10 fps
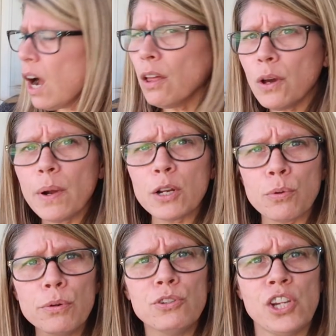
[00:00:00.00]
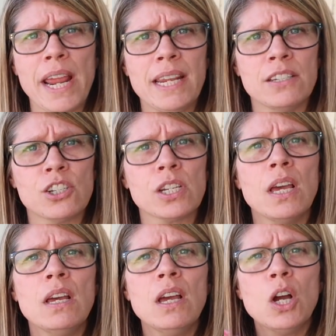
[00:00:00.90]
Although our crew changed.
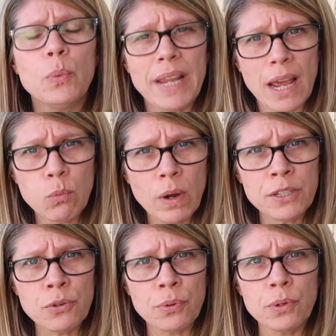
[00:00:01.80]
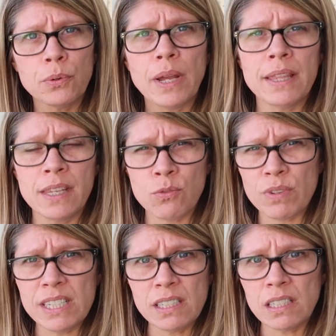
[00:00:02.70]
We had one crew, and then
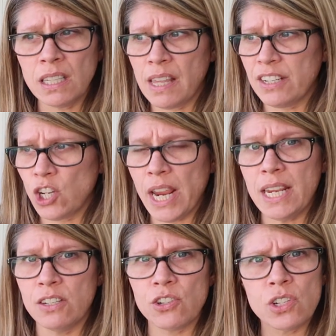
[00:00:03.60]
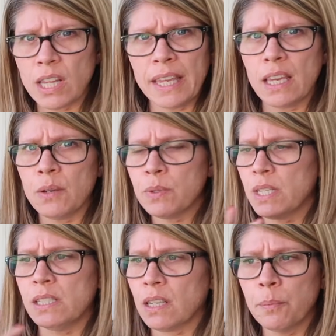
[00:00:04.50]
recently they changed. Like,
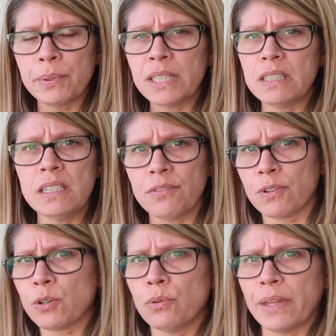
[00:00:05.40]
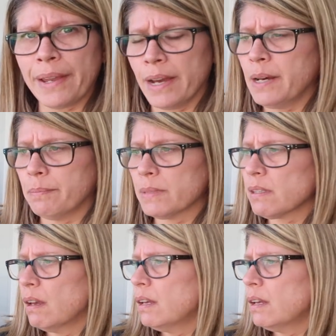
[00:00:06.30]
it's a completely different crew that comes.